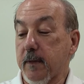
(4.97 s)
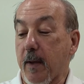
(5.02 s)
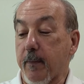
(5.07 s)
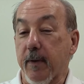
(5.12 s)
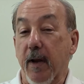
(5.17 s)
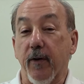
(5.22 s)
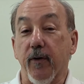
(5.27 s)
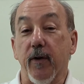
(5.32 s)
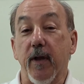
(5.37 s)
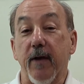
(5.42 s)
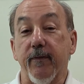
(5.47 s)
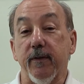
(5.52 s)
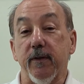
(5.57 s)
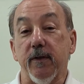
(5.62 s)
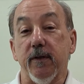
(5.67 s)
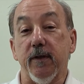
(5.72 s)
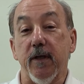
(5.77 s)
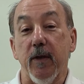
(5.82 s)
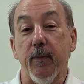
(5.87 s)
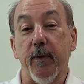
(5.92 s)
I'm Dr.
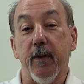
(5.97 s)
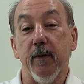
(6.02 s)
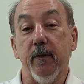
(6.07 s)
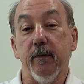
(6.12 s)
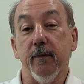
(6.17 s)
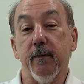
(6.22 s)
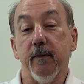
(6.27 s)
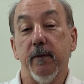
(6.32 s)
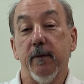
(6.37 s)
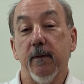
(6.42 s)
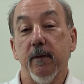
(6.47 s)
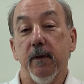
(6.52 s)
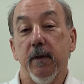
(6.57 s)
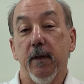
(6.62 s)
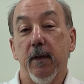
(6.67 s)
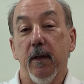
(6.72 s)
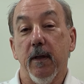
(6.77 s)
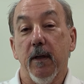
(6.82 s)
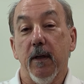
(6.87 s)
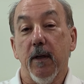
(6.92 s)
Kevin Seaman.
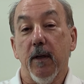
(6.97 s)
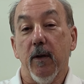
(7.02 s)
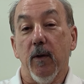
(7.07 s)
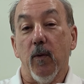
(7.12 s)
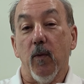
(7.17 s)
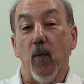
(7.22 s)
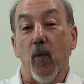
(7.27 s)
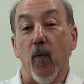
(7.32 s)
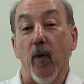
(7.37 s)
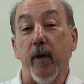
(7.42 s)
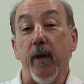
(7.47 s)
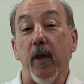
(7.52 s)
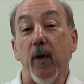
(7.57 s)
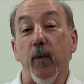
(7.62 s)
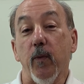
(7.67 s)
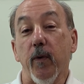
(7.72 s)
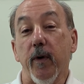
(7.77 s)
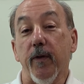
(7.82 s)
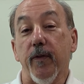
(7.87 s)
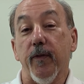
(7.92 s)

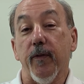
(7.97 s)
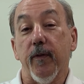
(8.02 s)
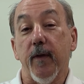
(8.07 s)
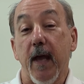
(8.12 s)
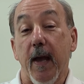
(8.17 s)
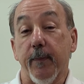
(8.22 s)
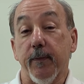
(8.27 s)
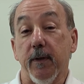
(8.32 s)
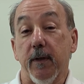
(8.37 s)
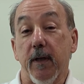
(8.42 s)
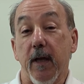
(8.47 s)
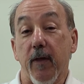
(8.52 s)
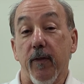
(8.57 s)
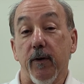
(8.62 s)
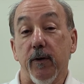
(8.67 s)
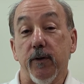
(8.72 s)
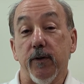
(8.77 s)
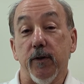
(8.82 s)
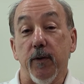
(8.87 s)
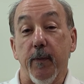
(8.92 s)
Working with Captain
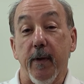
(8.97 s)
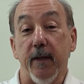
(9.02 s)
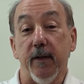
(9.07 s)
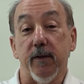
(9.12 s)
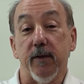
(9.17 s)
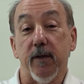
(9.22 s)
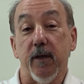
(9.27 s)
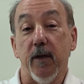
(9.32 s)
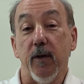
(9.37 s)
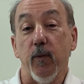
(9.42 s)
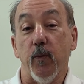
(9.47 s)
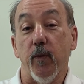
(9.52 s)
Heather Szymanski,